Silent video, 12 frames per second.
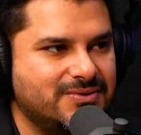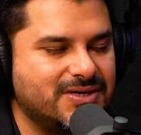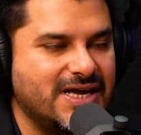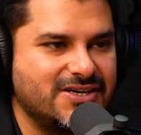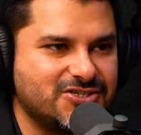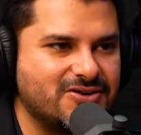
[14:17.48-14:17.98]

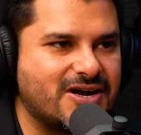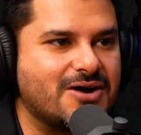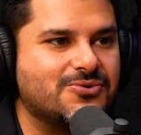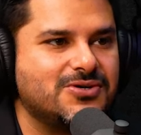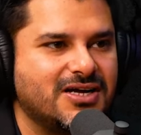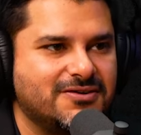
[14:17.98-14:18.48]
angel
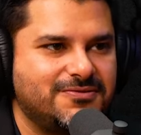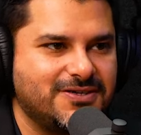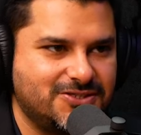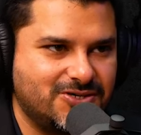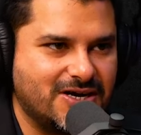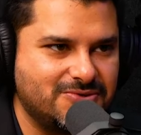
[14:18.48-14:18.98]
round, our
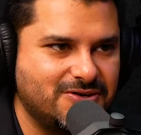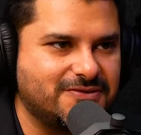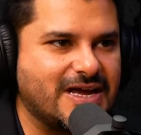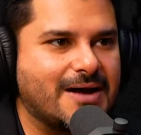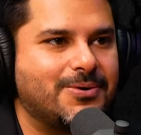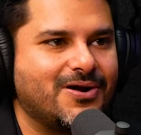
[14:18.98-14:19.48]
first round of
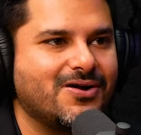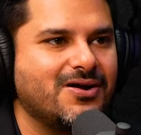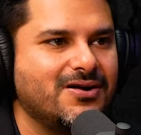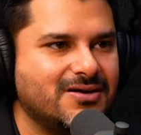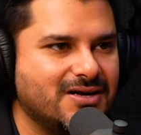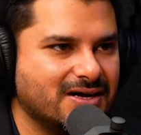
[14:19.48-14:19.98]

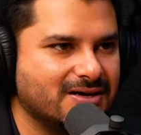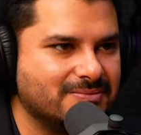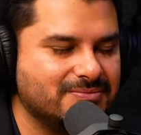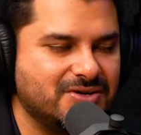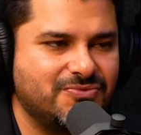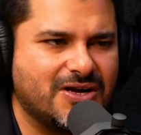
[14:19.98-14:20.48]
capital,
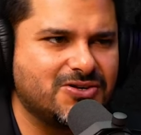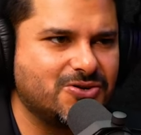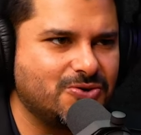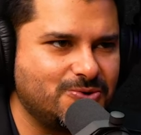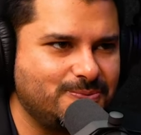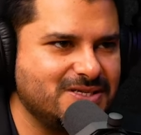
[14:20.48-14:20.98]
um, one
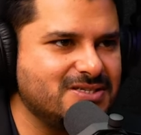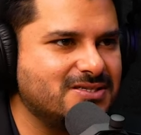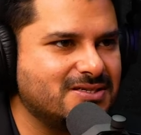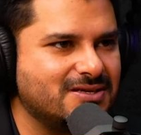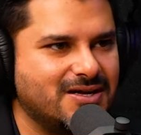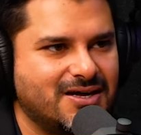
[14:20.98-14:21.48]
crore
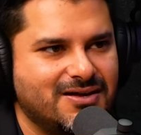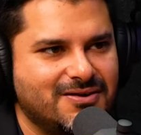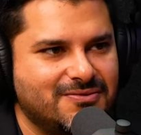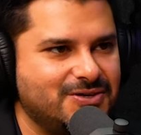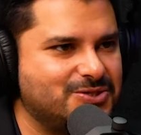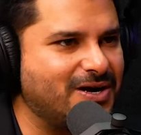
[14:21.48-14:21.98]
rupees, uh,
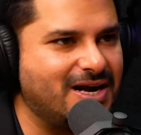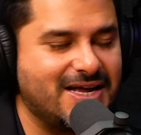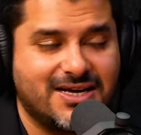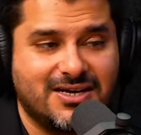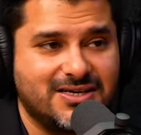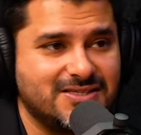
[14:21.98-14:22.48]
which felt
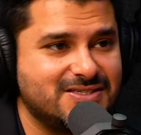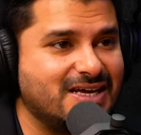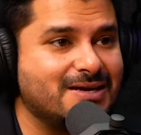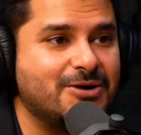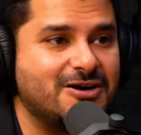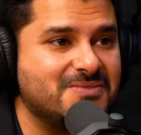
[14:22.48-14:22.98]
like an
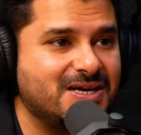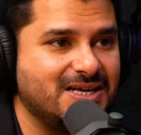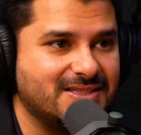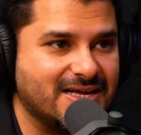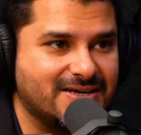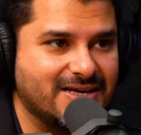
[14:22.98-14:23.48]
insane amount of money
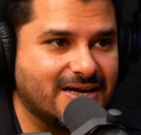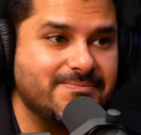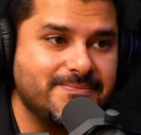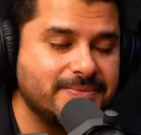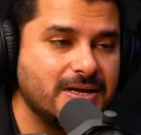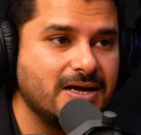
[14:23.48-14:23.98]
at that
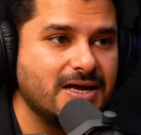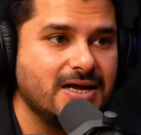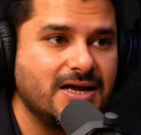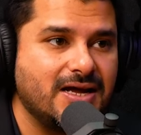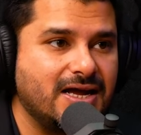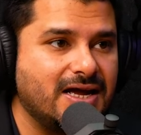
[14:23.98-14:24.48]
time.
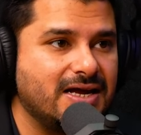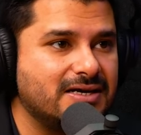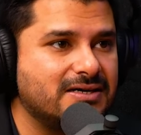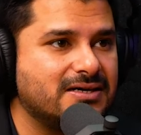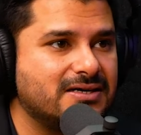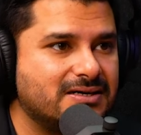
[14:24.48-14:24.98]

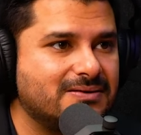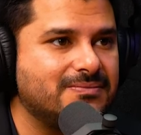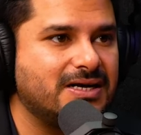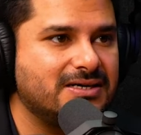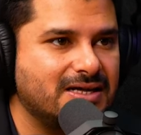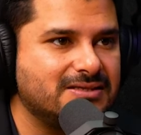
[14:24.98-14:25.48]
And, uh,
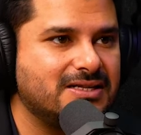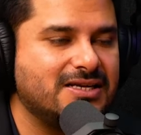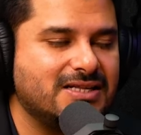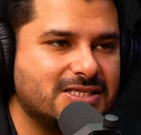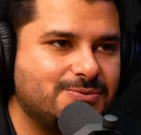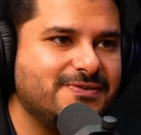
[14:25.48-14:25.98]
and and then
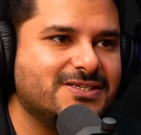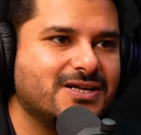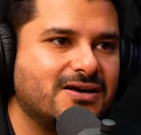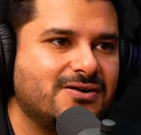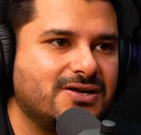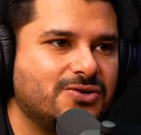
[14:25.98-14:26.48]
that's when we
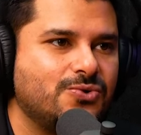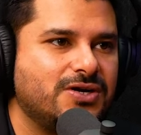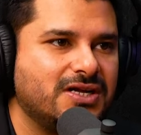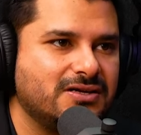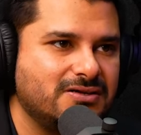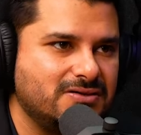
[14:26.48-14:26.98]
started
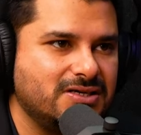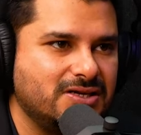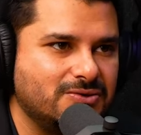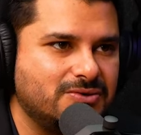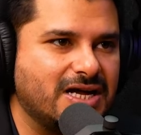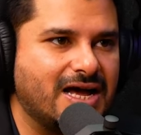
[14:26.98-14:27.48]
recruiting, you
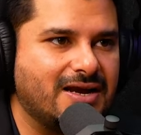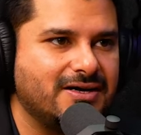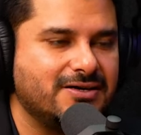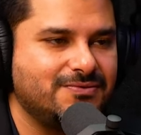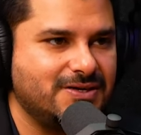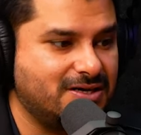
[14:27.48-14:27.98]
know,
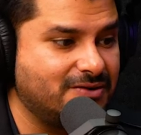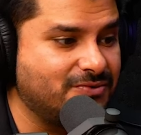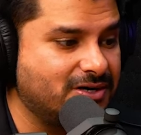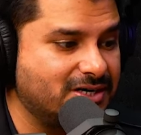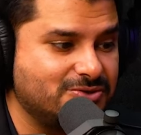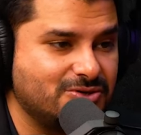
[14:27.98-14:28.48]
talent. We
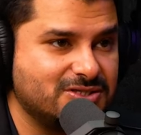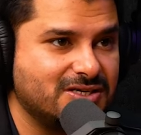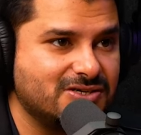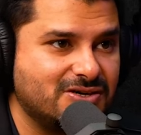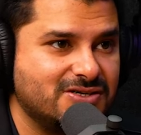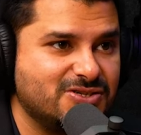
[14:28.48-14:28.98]
converted those
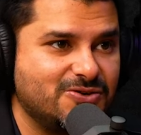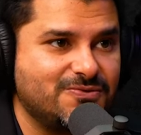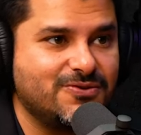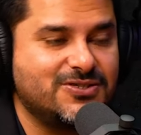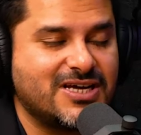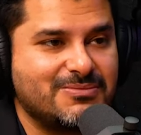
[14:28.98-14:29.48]
interns into
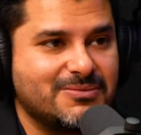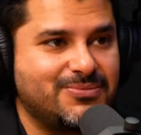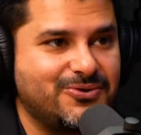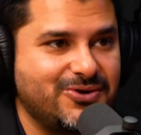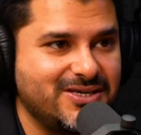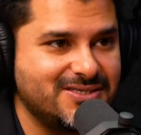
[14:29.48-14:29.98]
full time
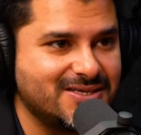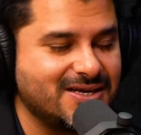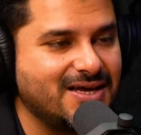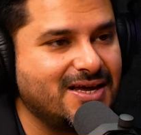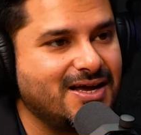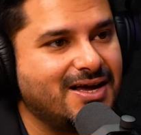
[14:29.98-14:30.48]
employees.
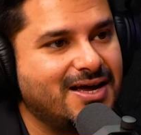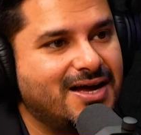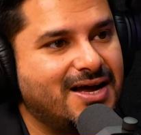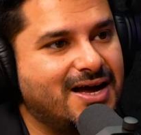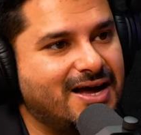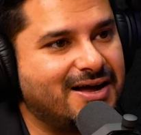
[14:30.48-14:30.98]

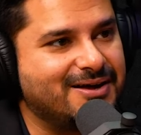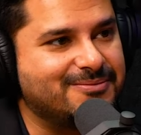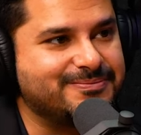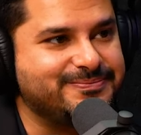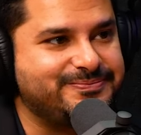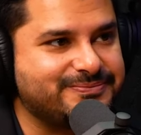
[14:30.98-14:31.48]

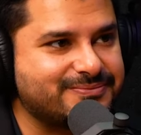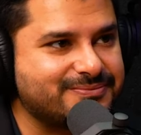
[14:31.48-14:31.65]
Um,